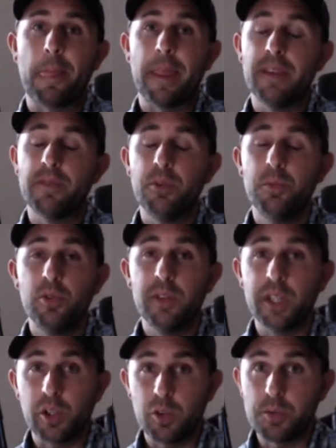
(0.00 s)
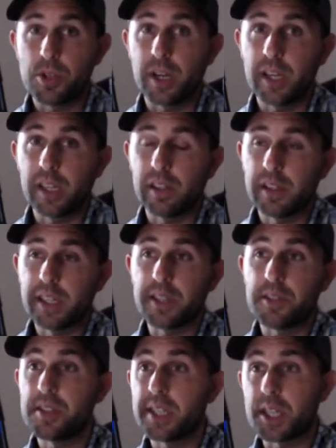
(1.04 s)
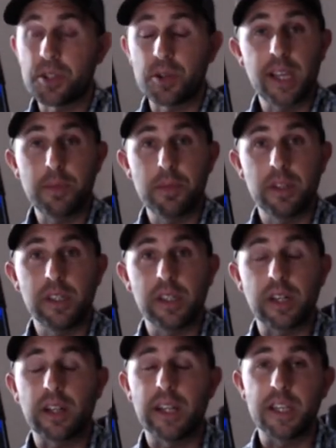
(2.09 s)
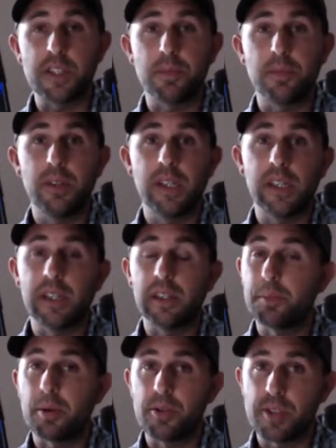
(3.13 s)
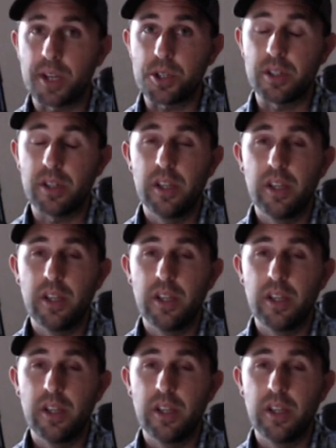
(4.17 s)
If you move into group training, like six or eight uh, clients uh, per session,